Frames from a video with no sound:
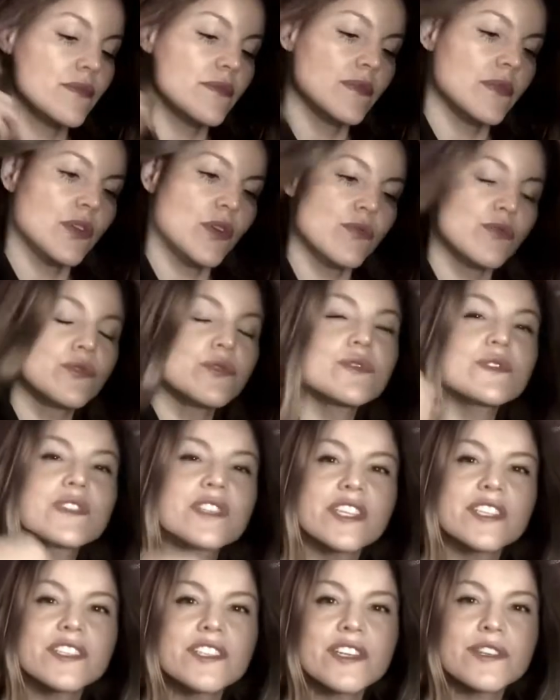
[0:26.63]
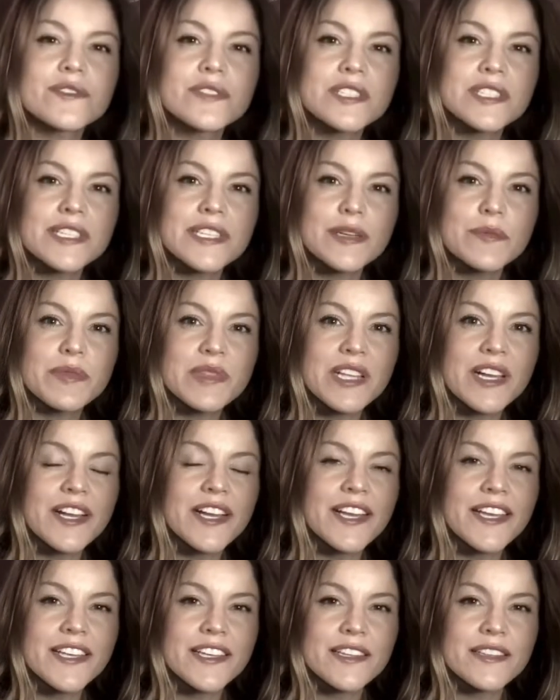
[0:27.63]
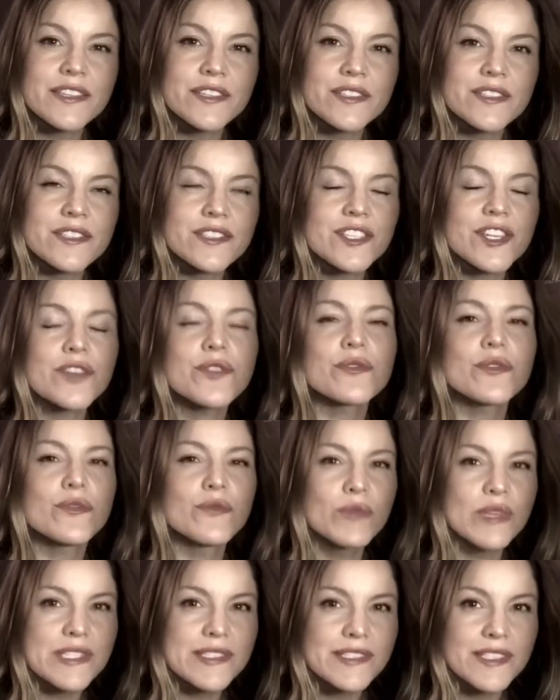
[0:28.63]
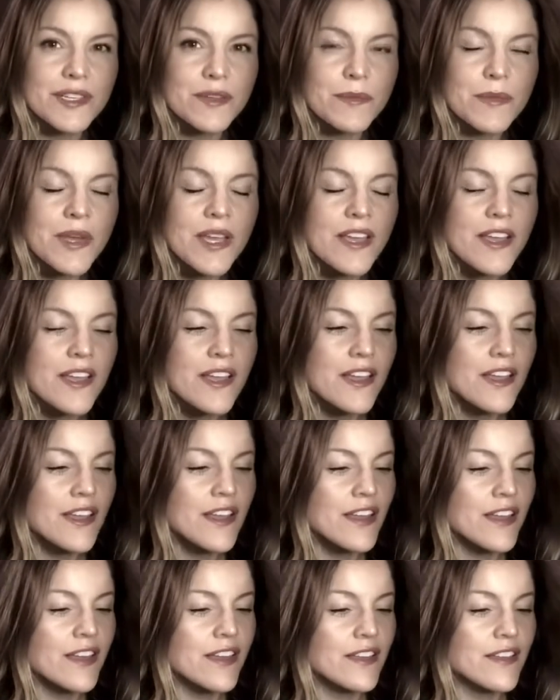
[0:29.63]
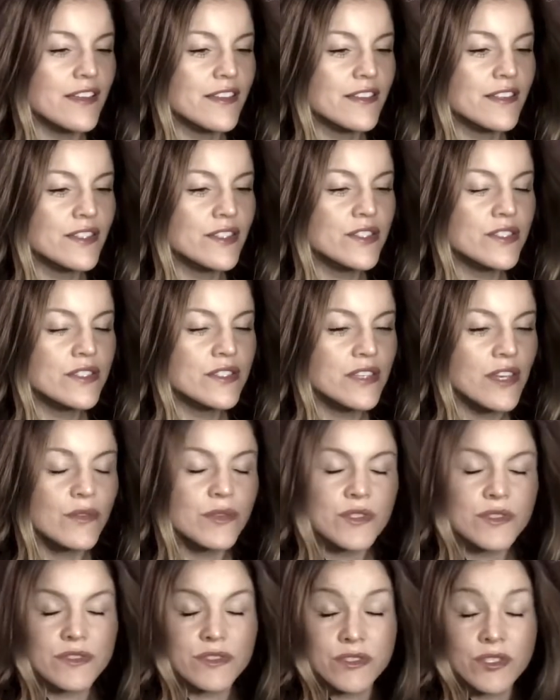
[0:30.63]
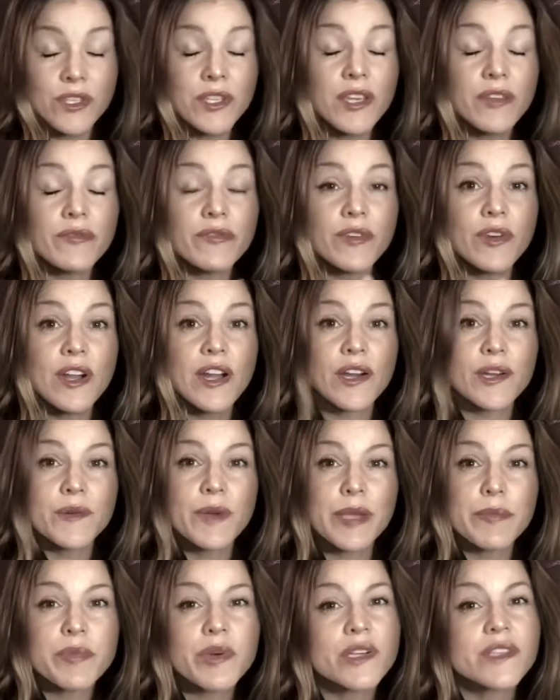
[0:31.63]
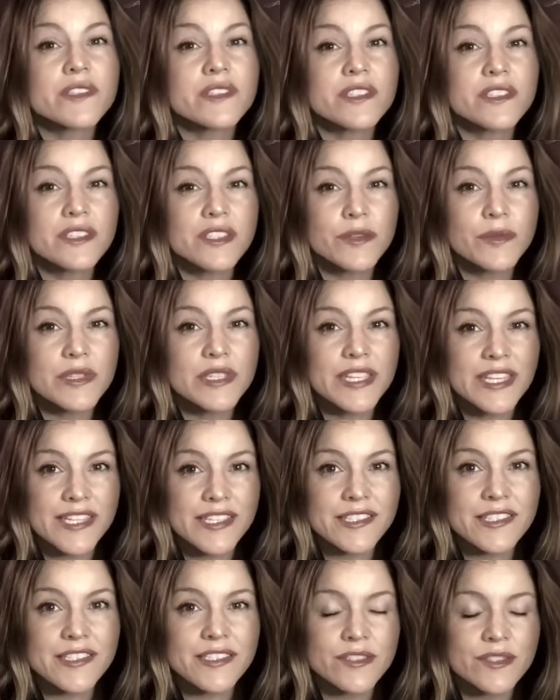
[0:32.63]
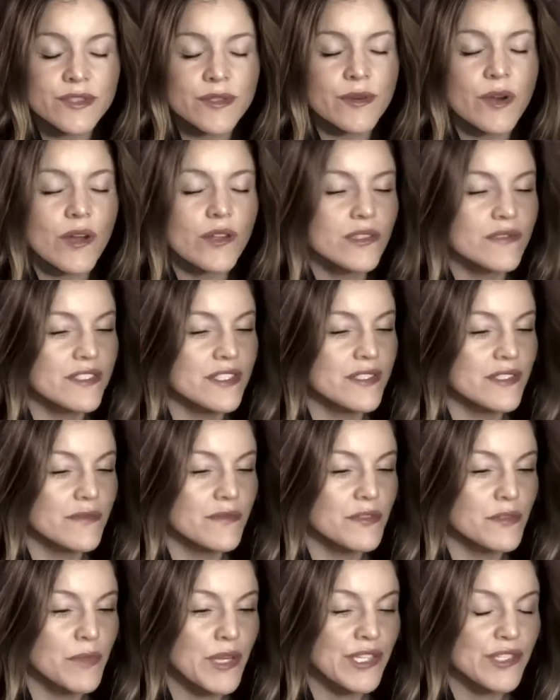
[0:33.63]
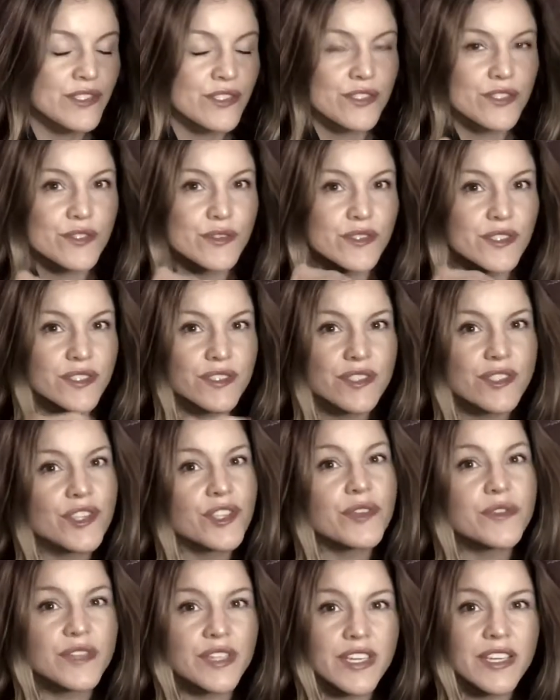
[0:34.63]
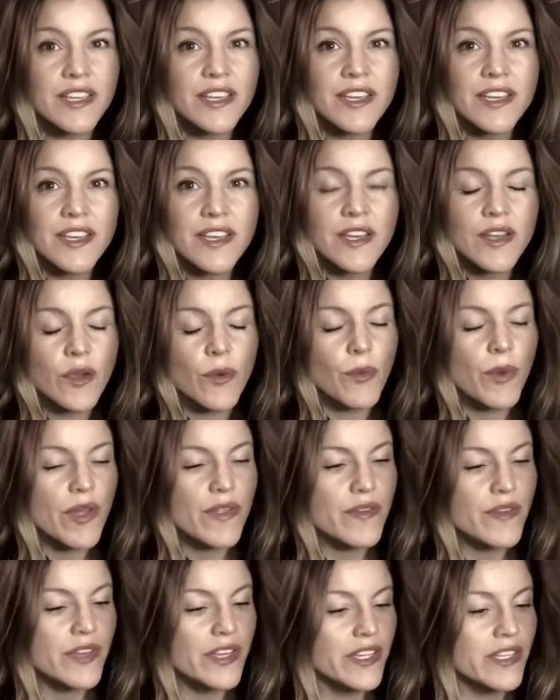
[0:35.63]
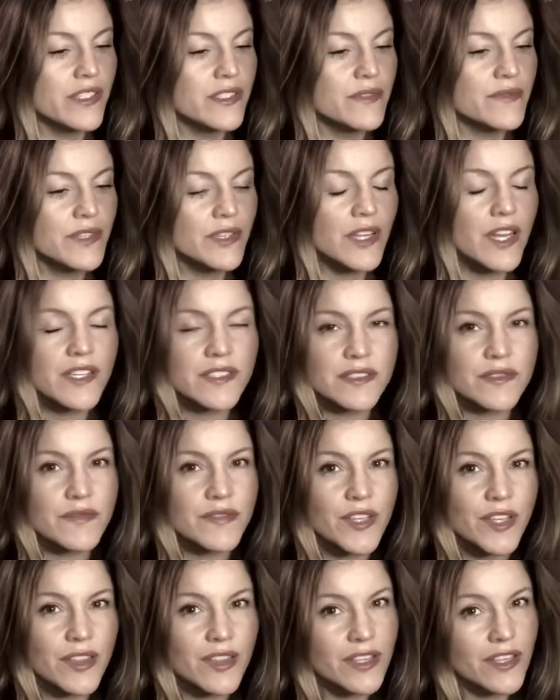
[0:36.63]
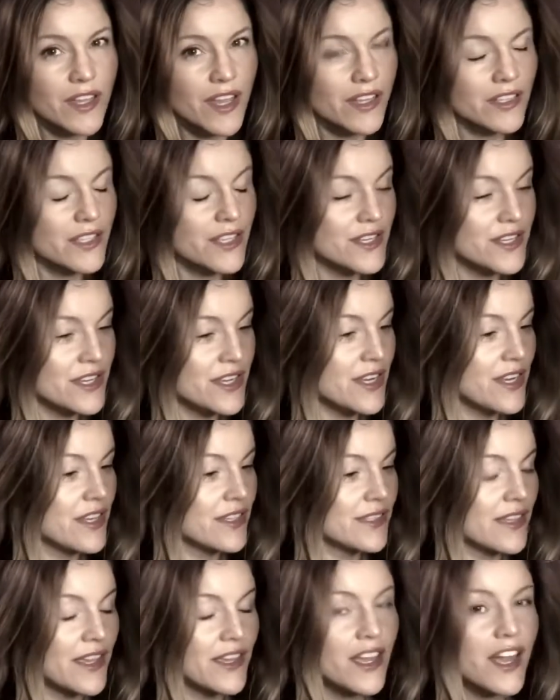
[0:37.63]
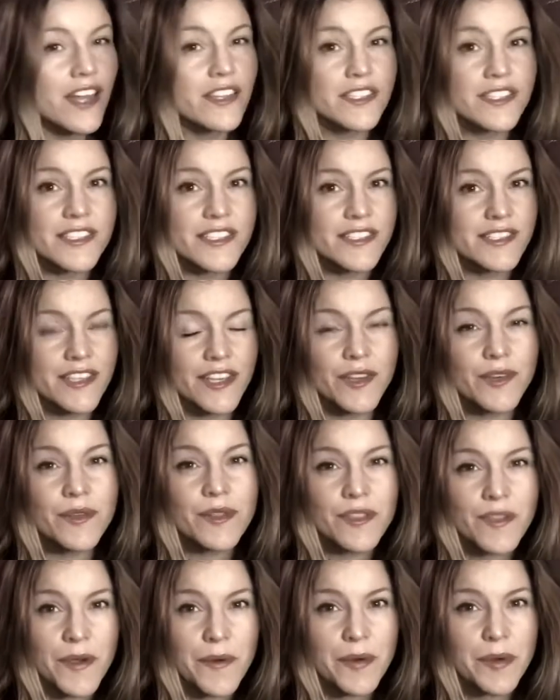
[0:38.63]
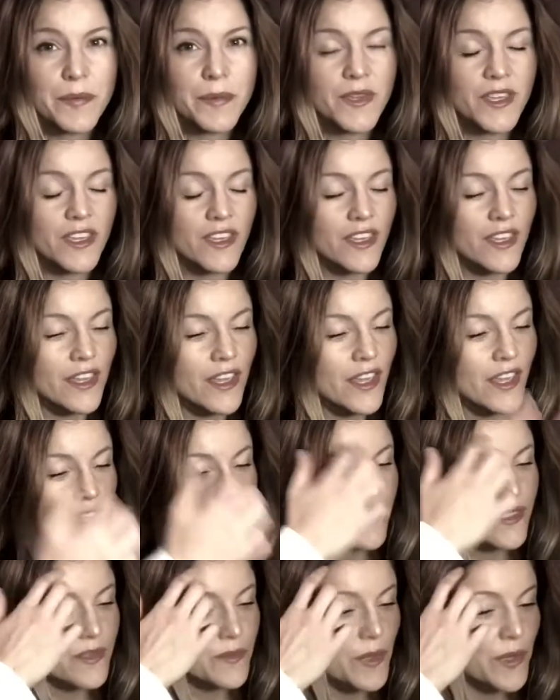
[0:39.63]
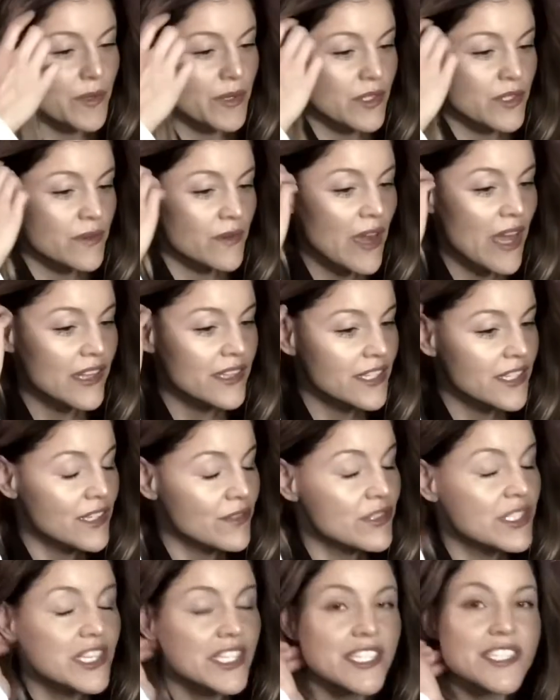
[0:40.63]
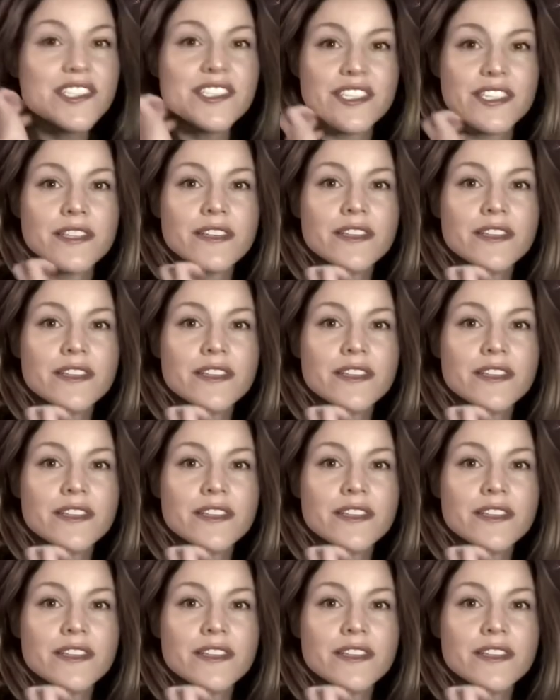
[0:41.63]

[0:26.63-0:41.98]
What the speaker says: rules that generally apply and there's general wisdom, I was looking for how do I personally relate to all of this information, to this theory, whether it is philosophy, theology, psychology, psychotherapy, spirituality, religion.